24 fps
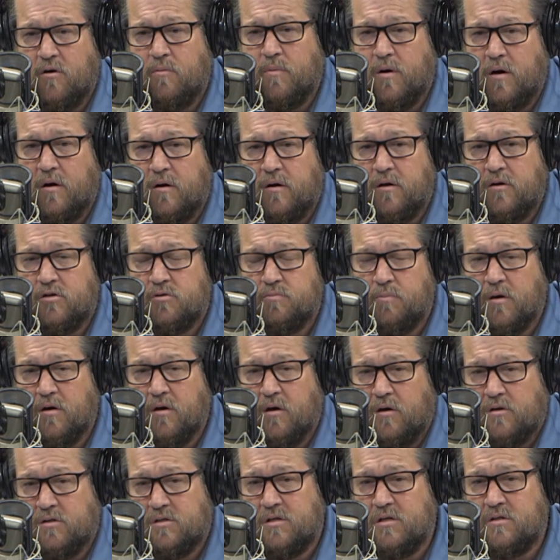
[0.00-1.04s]
Americans
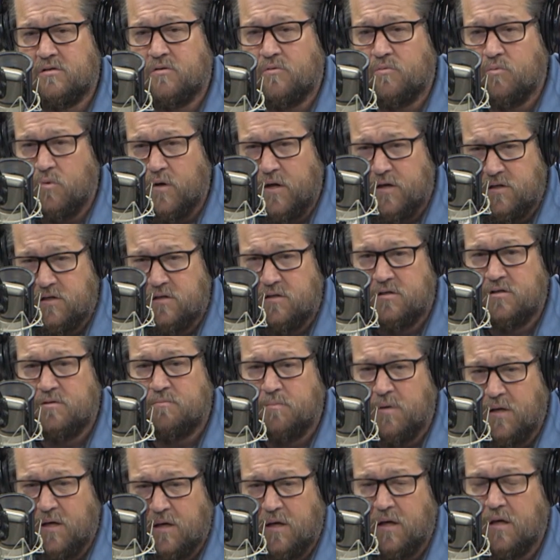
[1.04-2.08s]
because he's a racist
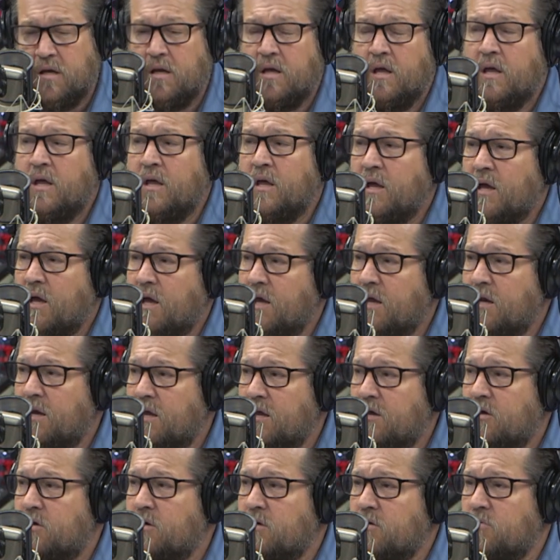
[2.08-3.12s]
bigot and
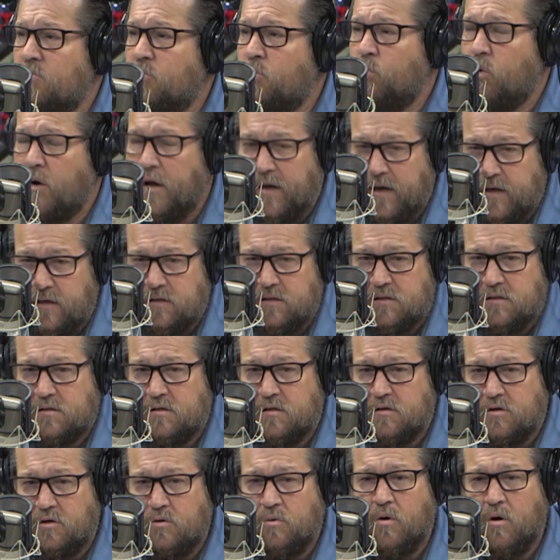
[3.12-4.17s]
he couldn't wait
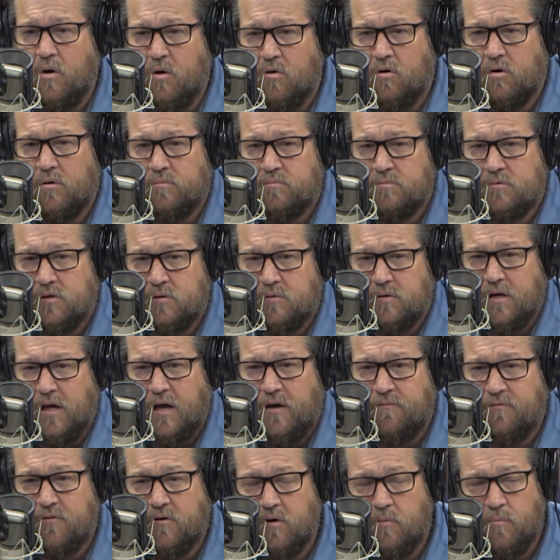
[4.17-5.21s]
to do harm to an African